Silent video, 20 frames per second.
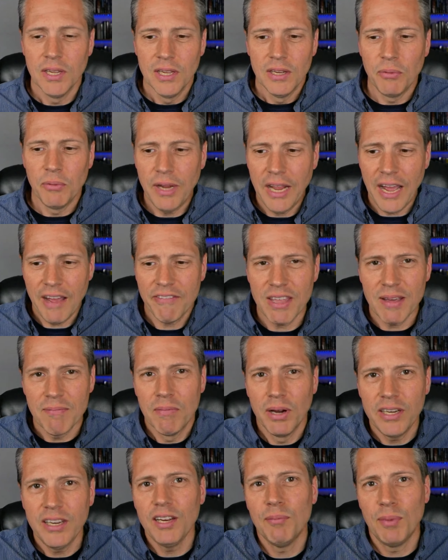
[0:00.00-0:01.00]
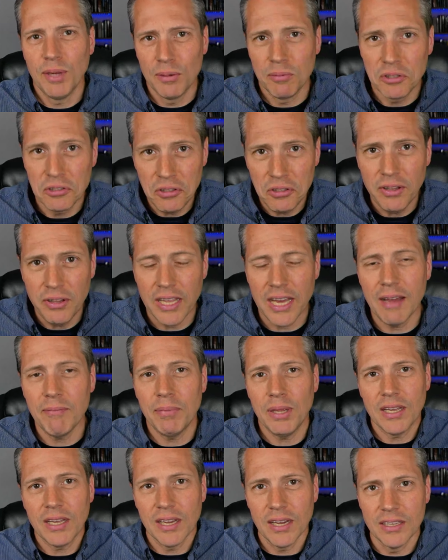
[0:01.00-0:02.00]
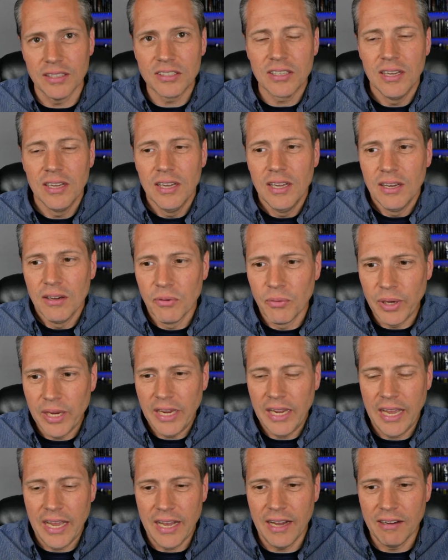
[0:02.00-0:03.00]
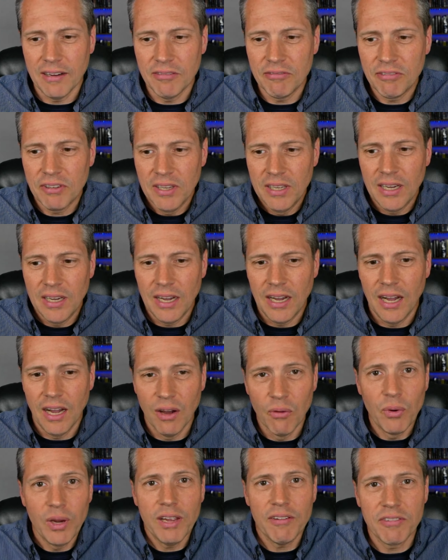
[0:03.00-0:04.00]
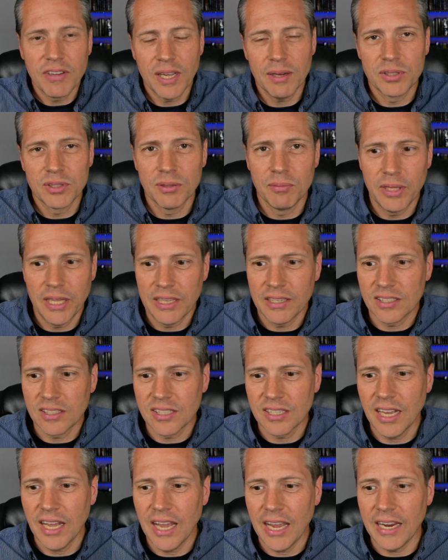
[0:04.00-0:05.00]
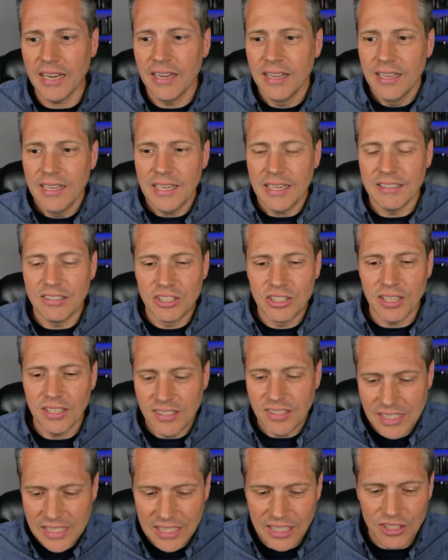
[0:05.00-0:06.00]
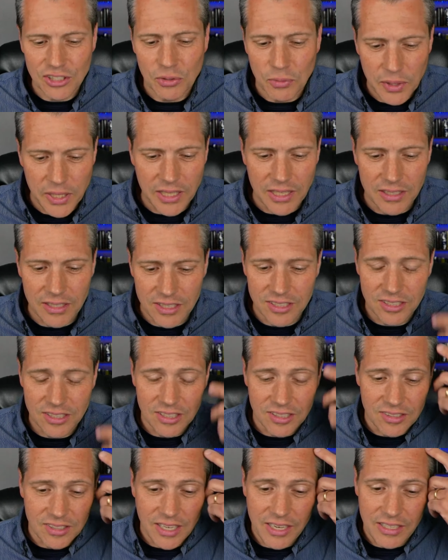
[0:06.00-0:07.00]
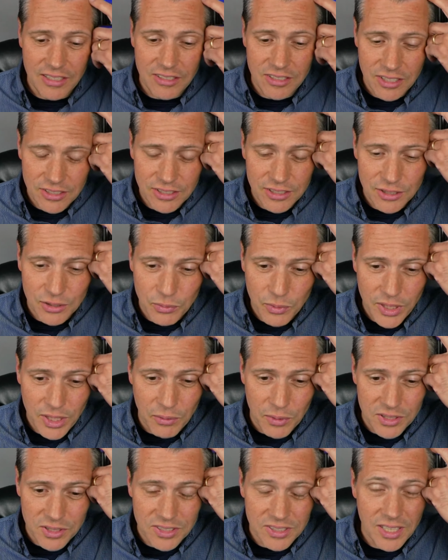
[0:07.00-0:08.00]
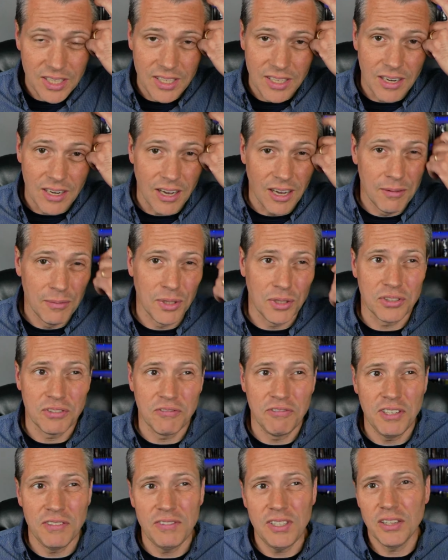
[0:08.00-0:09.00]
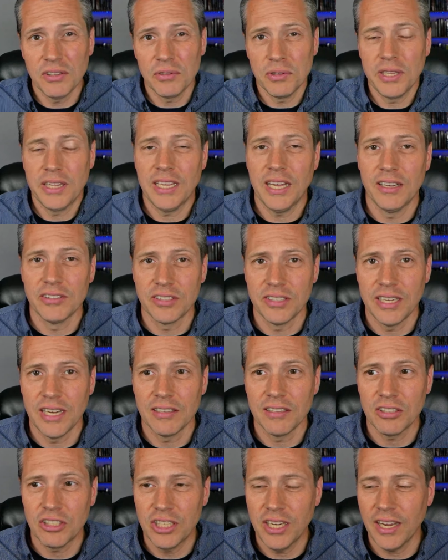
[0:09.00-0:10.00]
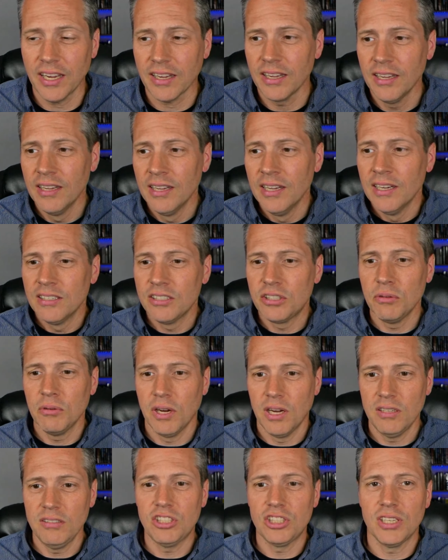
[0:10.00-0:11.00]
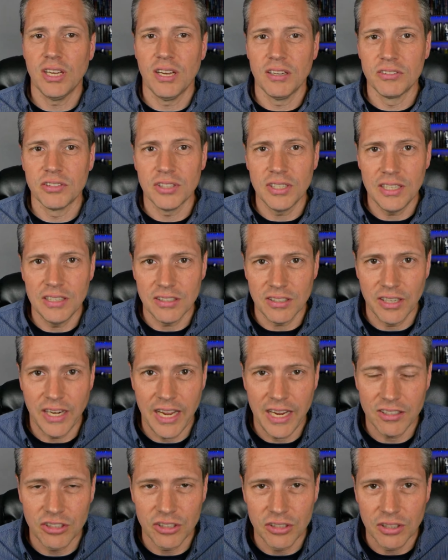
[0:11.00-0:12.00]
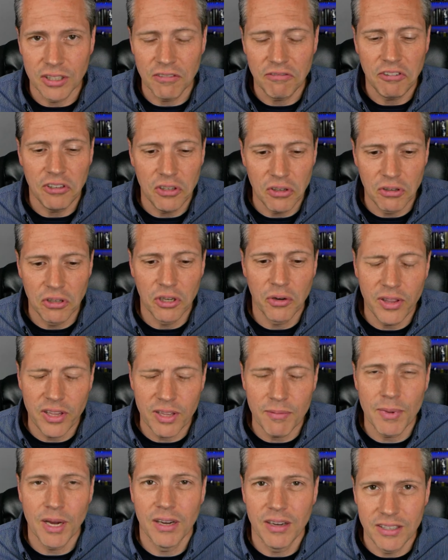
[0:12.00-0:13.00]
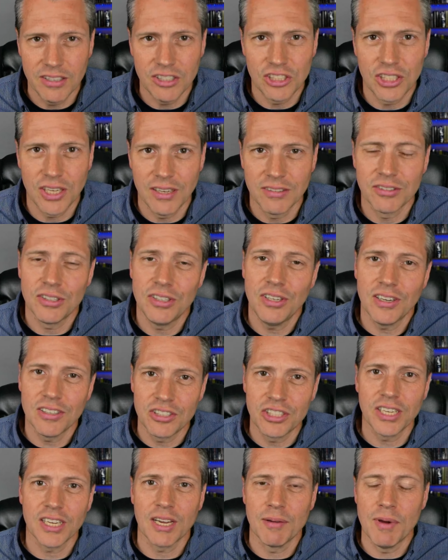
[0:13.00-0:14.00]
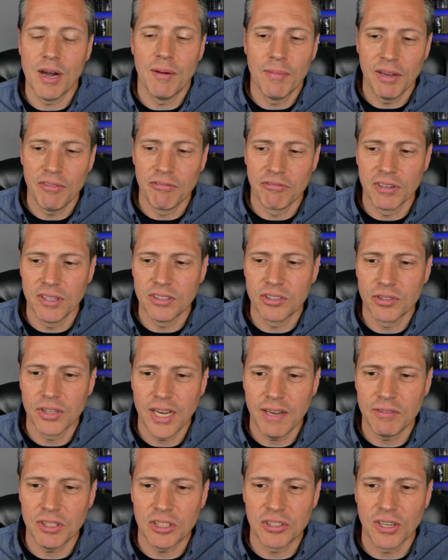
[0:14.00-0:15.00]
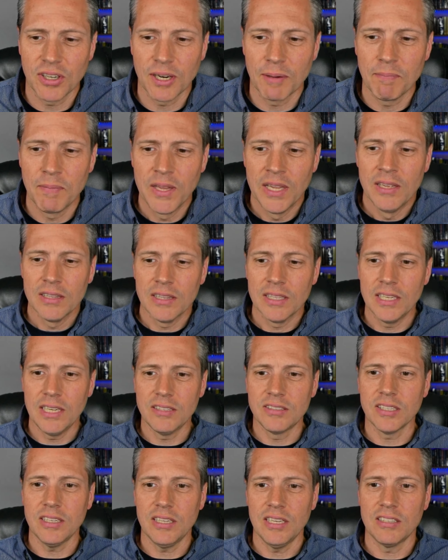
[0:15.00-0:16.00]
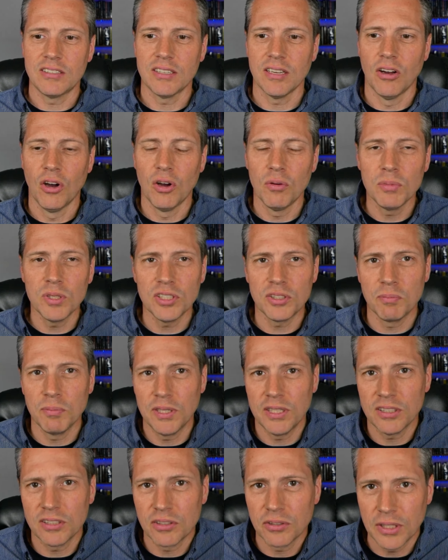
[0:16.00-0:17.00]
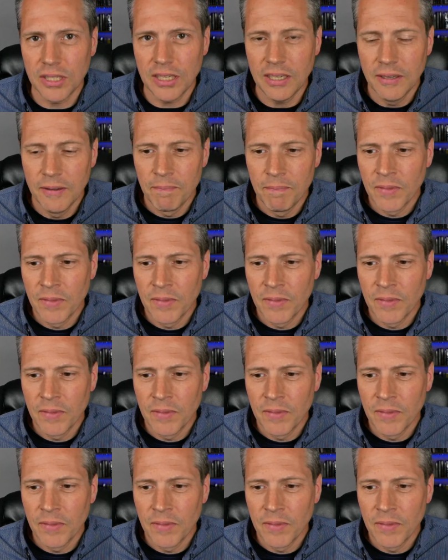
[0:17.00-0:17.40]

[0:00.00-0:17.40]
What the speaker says: We have that money to be able to do that because we have kept some of that aside. And just this week, and this is exciting, just this week, we're sending an almost $53,000 check to Unsheltered International. If you don't know anything about Unsheltered, y'all check them out. My friend Travis Sharp leads it. It's a homeless ministry.